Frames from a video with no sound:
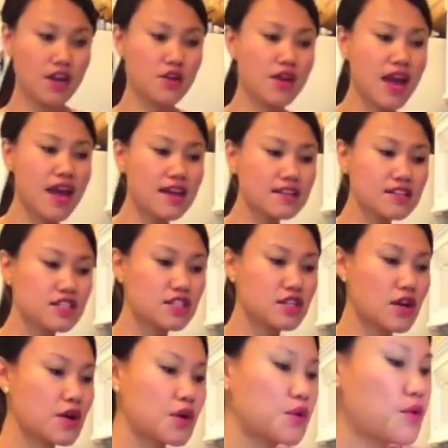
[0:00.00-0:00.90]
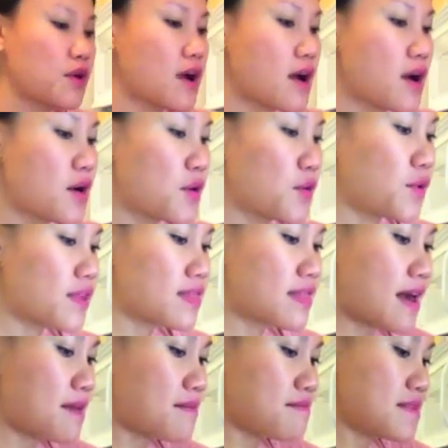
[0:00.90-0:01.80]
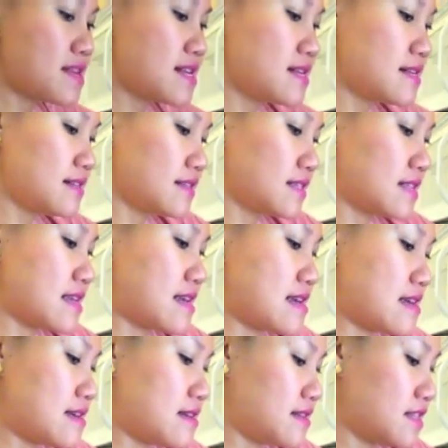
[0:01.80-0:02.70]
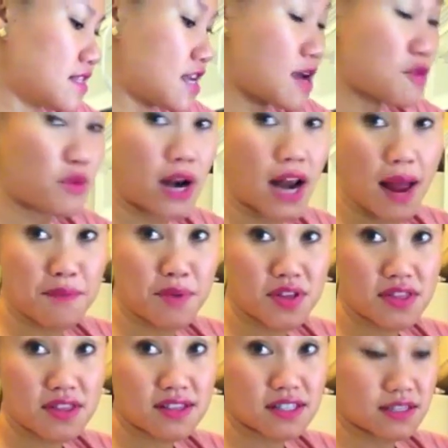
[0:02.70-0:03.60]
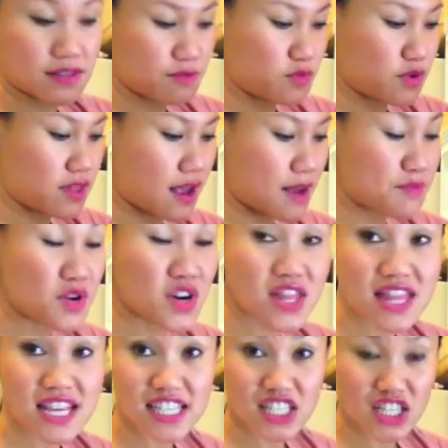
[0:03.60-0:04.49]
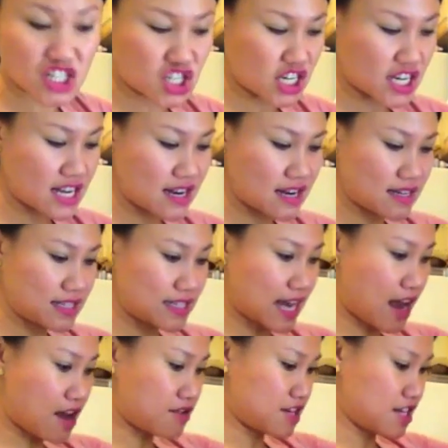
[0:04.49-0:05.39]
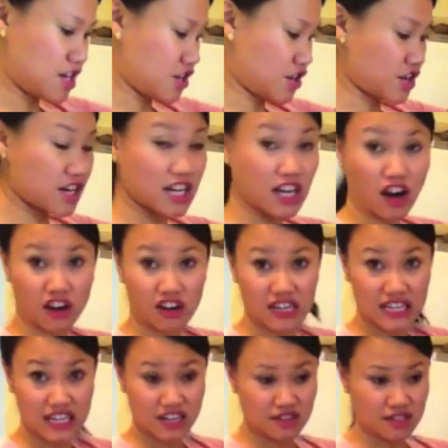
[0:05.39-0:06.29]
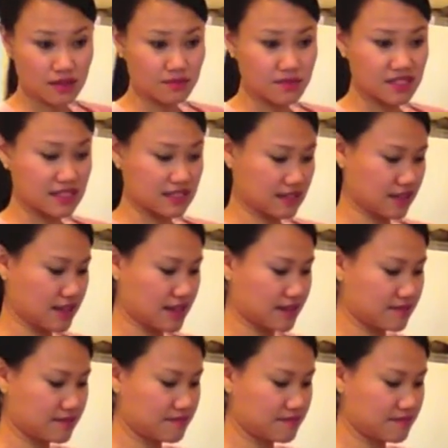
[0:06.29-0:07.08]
Okay, so what that means is when I put this chicken down in here, you're going to already hear some sizzling.